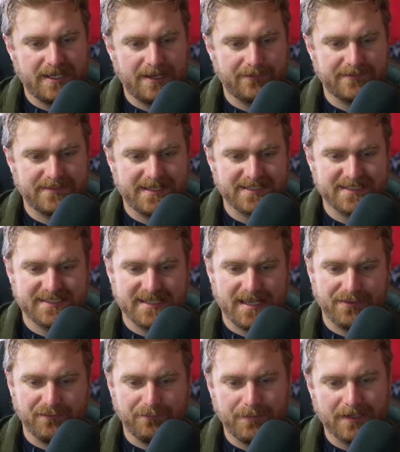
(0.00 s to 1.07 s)
counterattacks
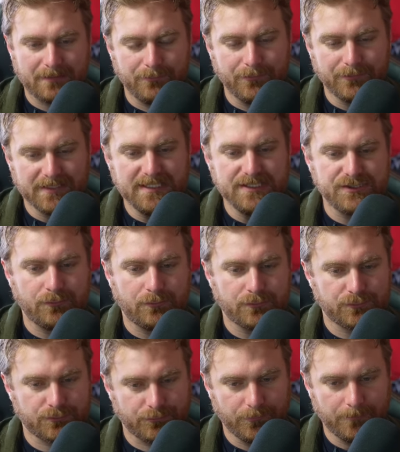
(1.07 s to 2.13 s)
south of Bakhmut is
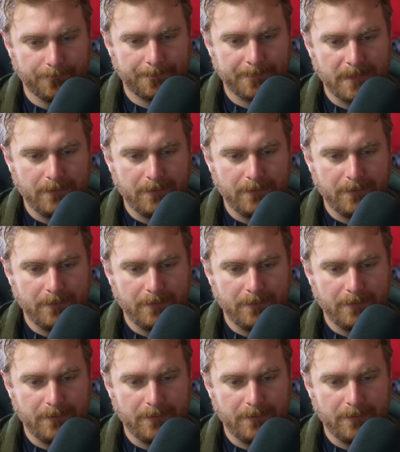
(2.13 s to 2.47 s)
not true